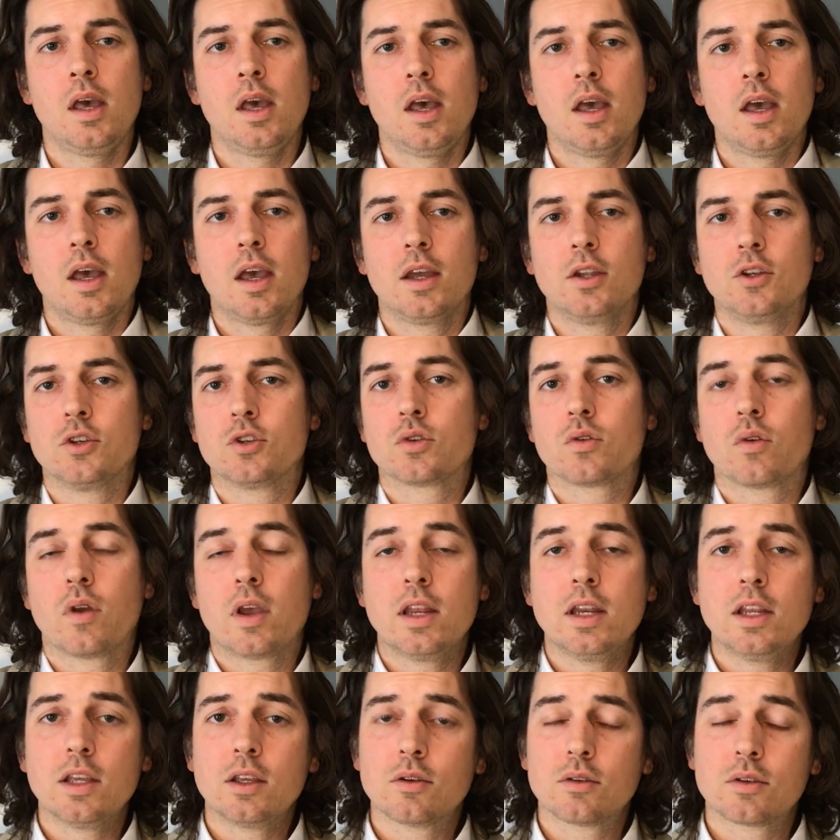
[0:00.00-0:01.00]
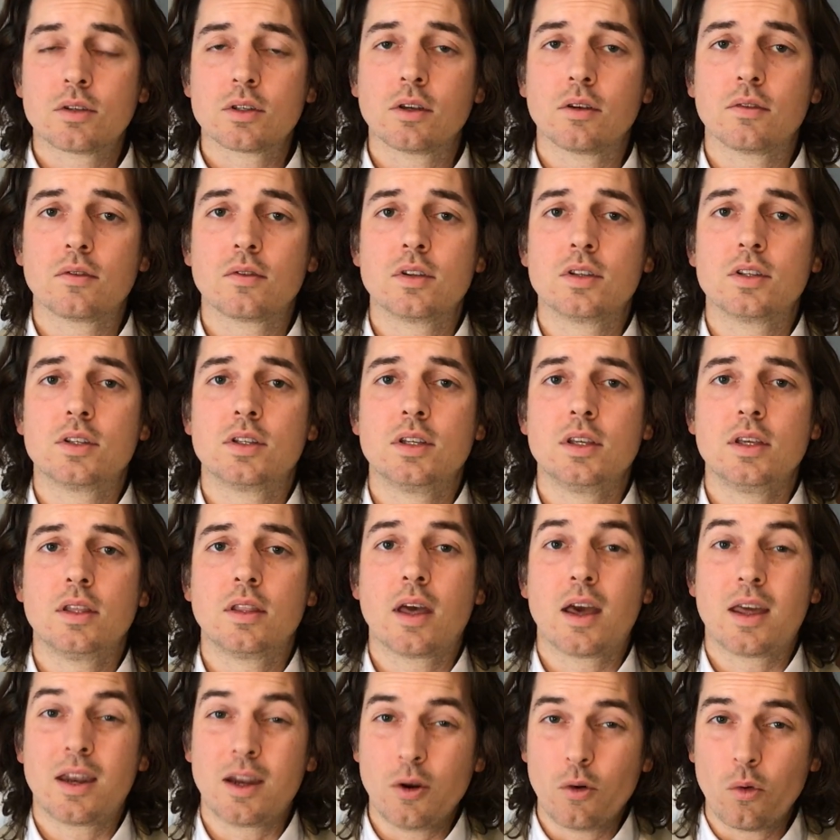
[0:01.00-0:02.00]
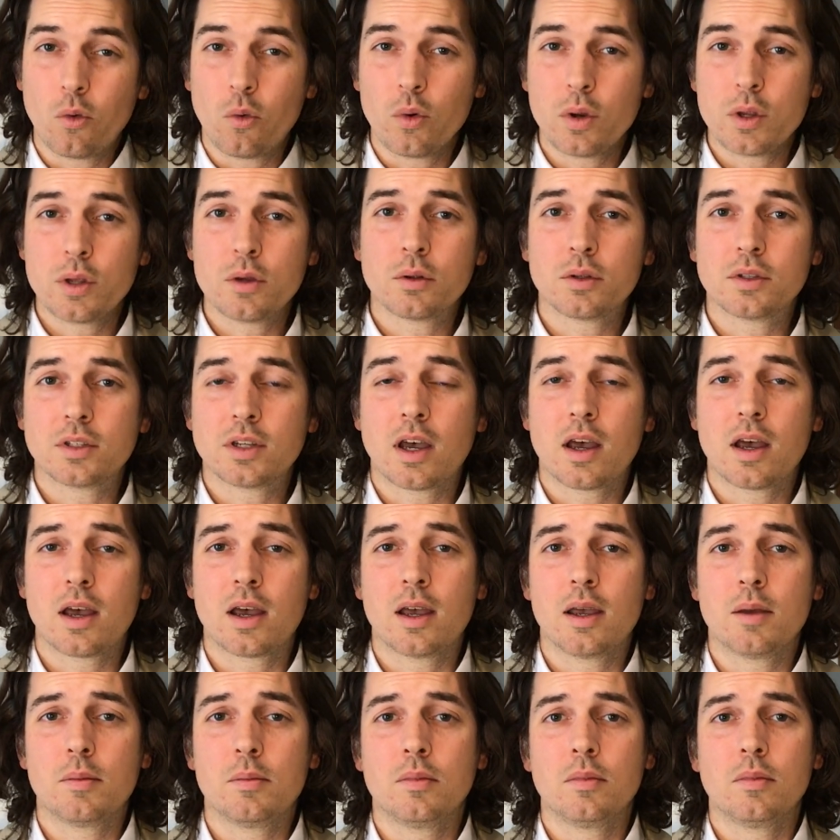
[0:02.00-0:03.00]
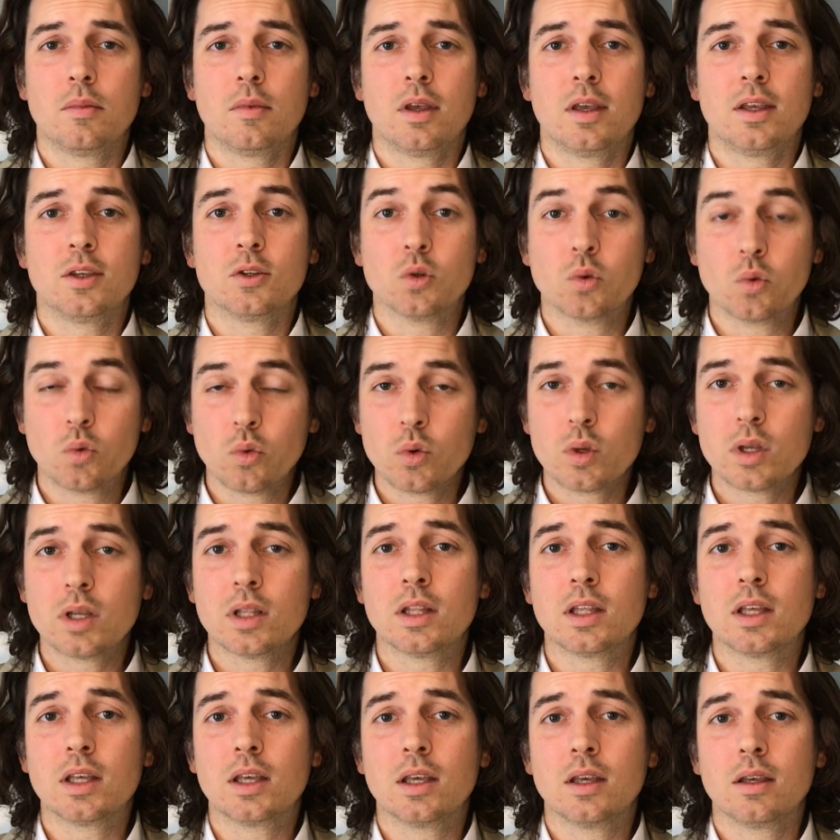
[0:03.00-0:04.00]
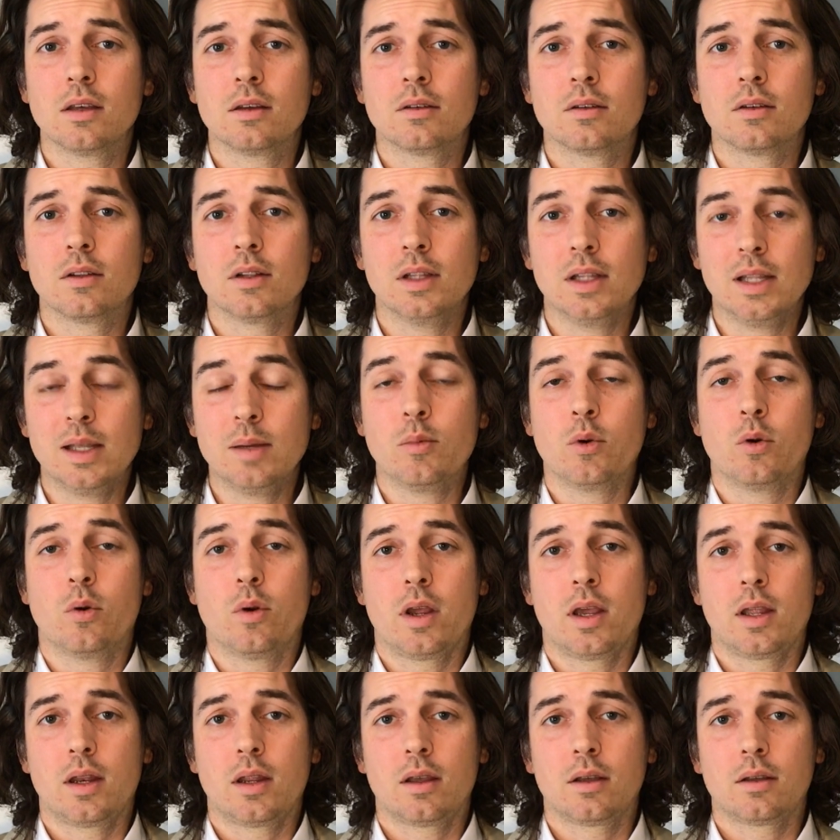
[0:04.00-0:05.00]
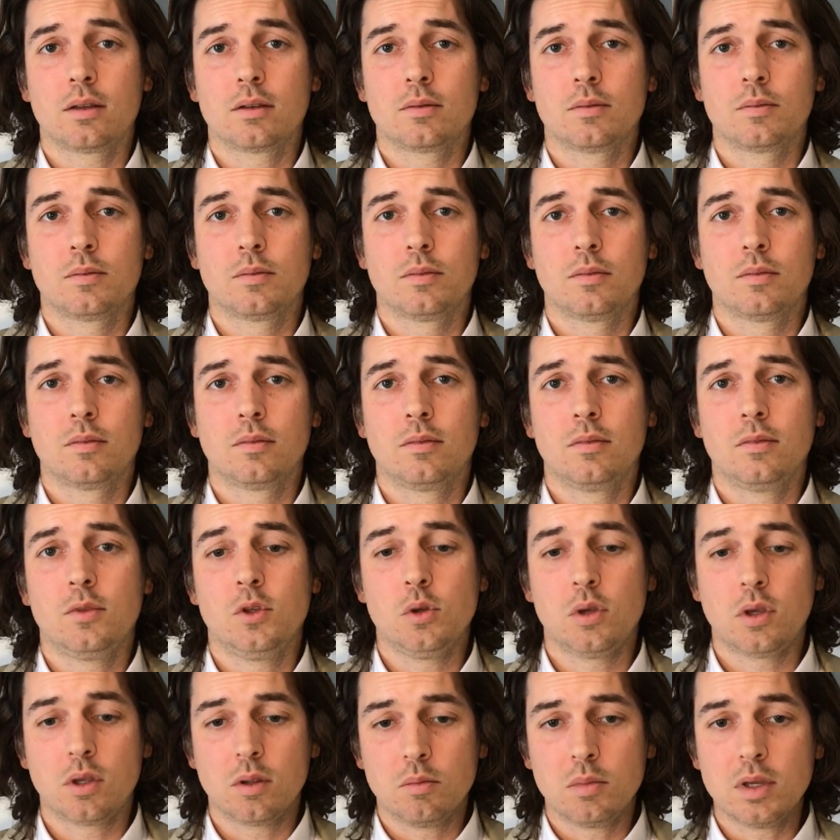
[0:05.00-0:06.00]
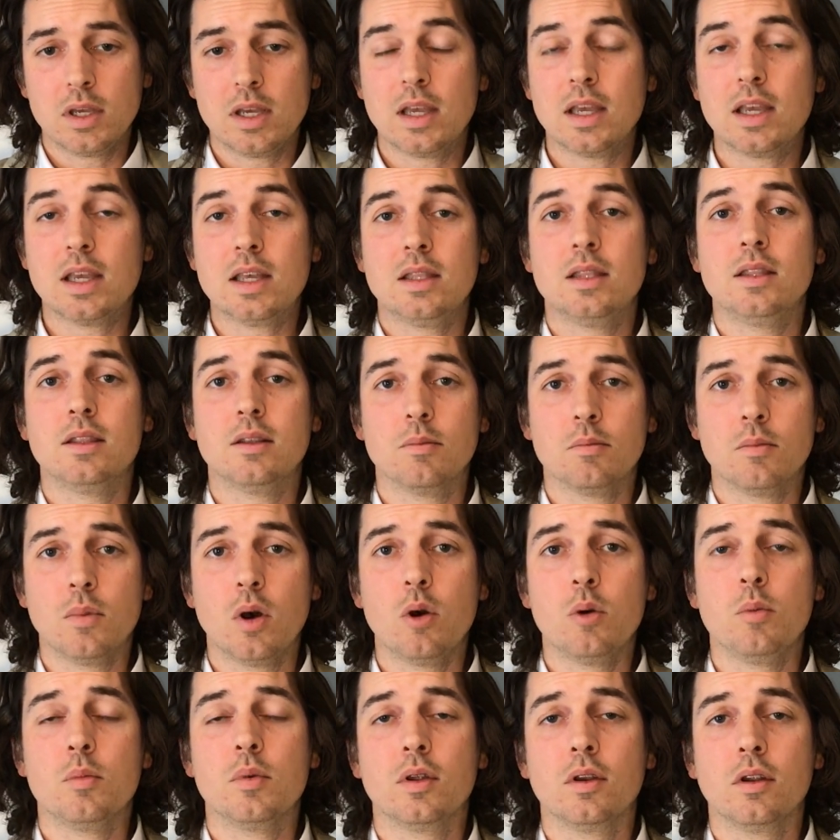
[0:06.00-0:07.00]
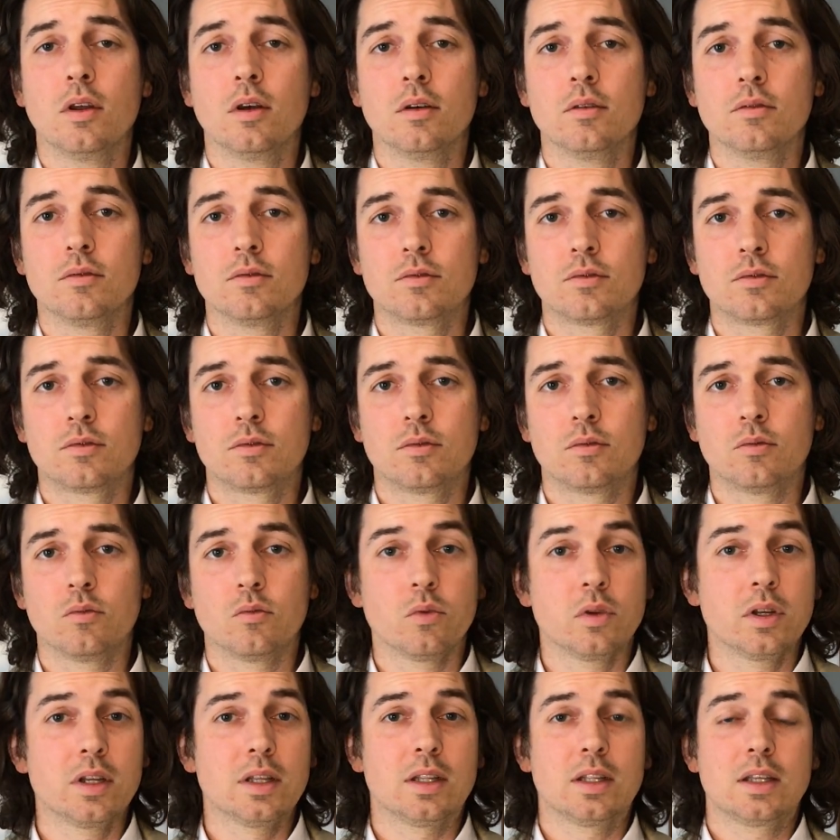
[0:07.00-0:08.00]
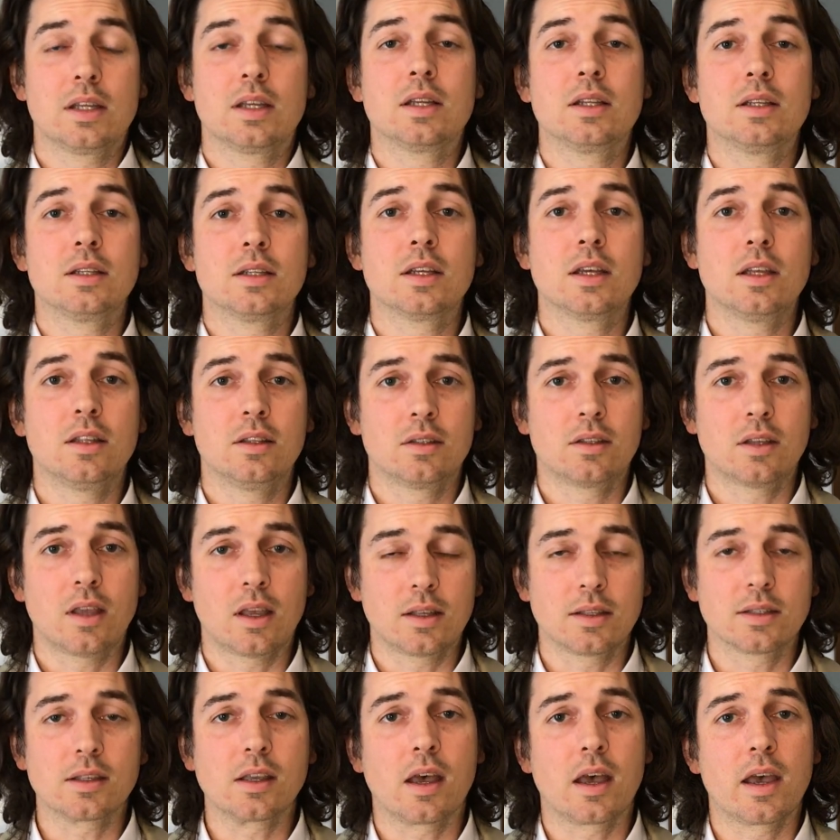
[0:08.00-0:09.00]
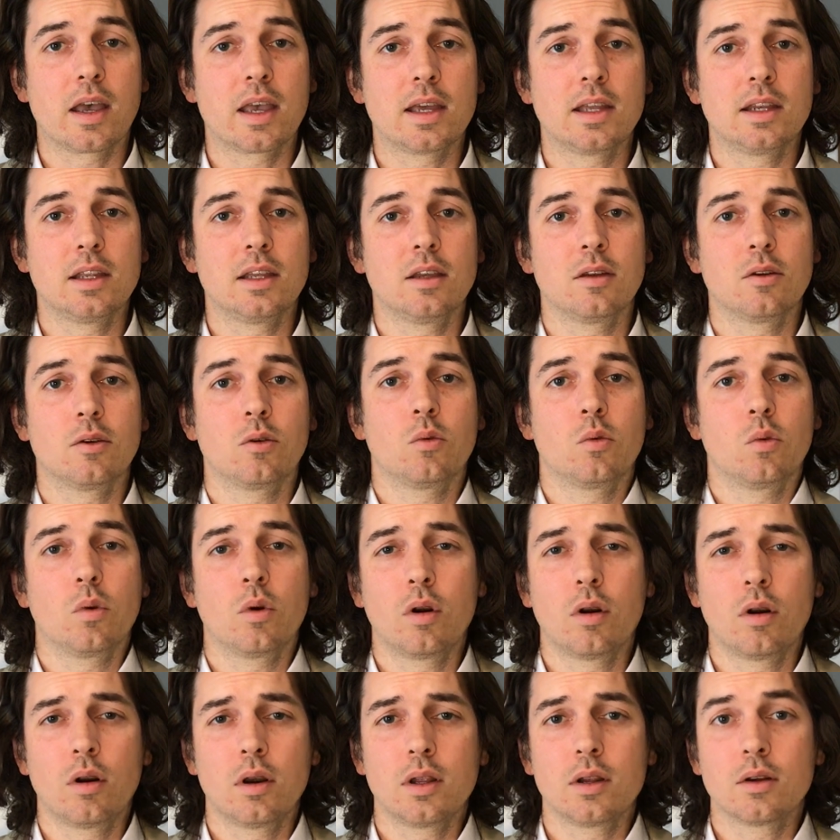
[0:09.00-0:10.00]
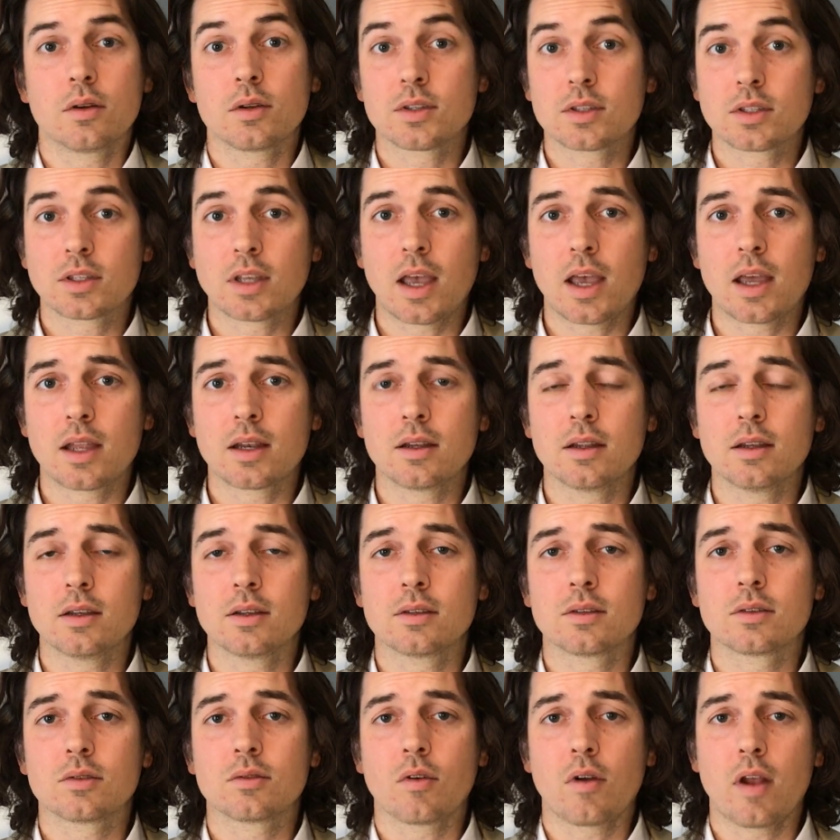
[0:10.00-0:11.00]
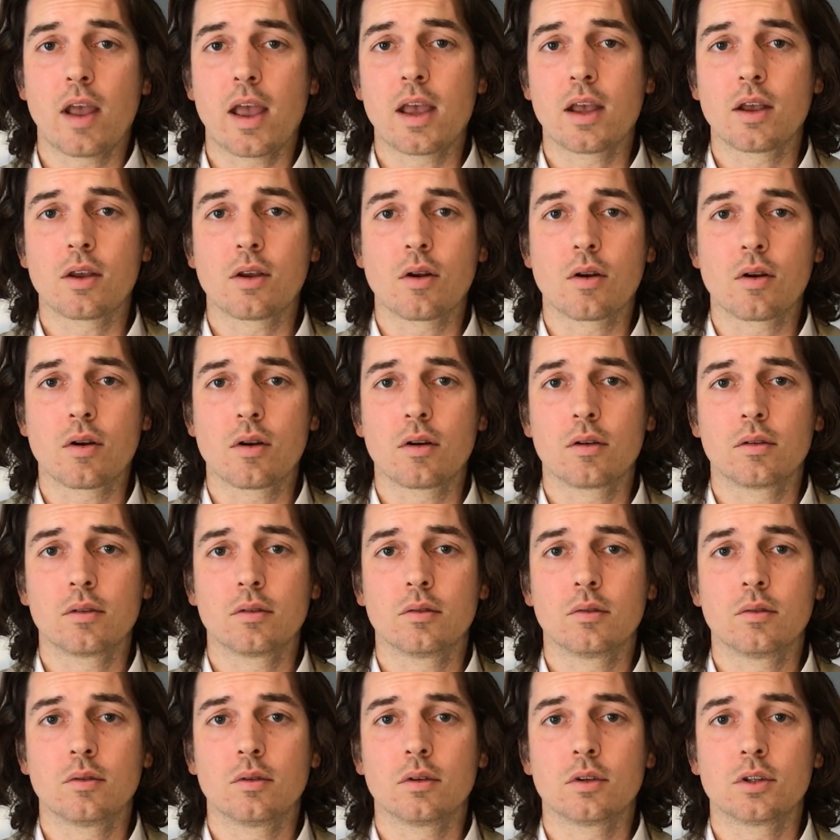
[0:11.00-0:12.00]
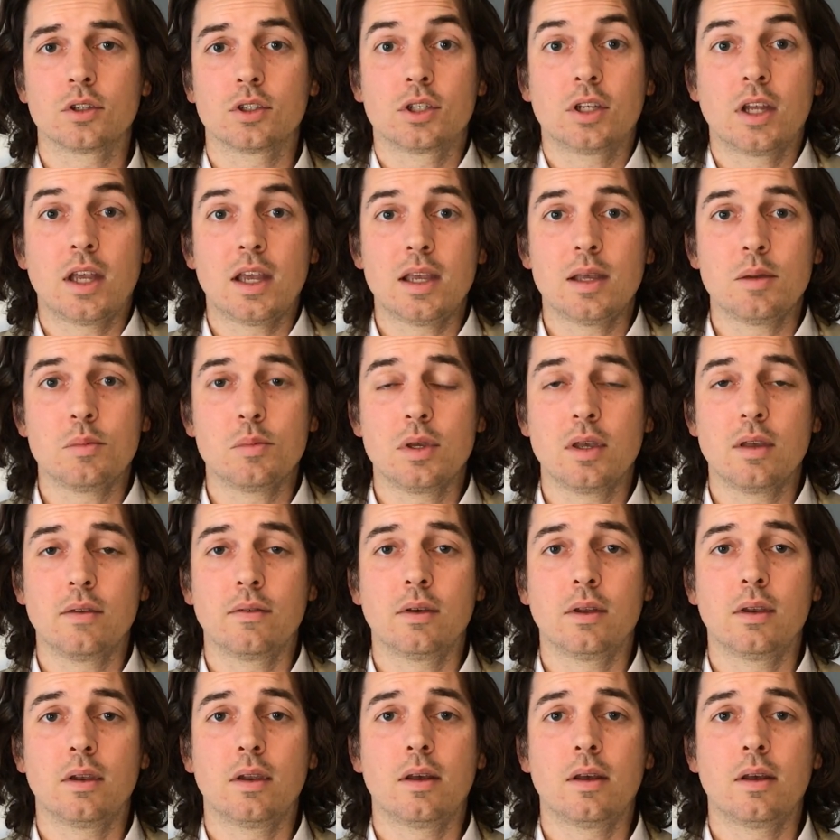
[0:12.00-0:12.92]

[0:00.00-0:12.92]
And training yourself to see that in real time is really liberating. You can be in the moment of really intense anxiety or worry or sadness or anger or shame even,